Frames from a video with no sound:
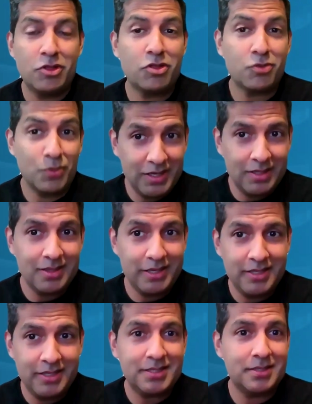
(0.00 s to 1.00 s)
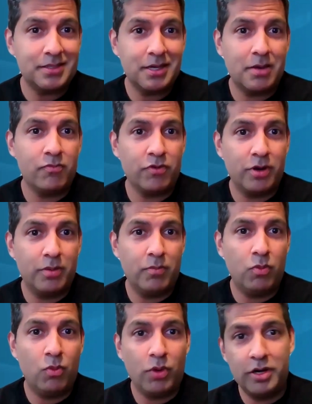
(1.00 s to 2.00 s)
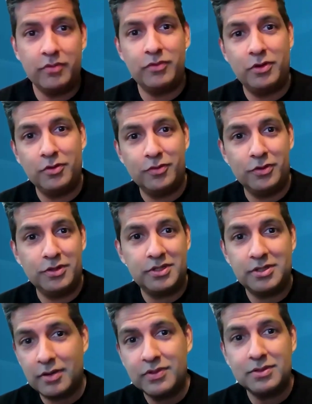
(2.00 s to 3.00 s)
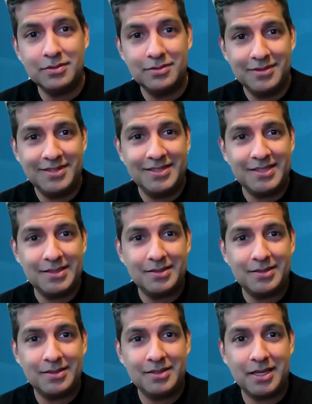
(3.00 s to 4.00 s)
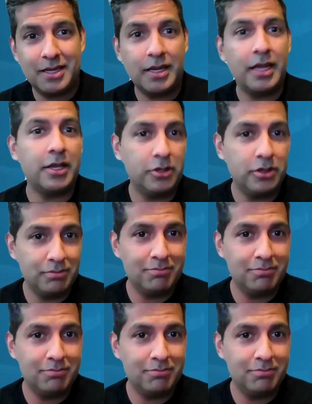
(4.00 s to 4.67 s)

3 at least come from one of your first 7 saying, hey,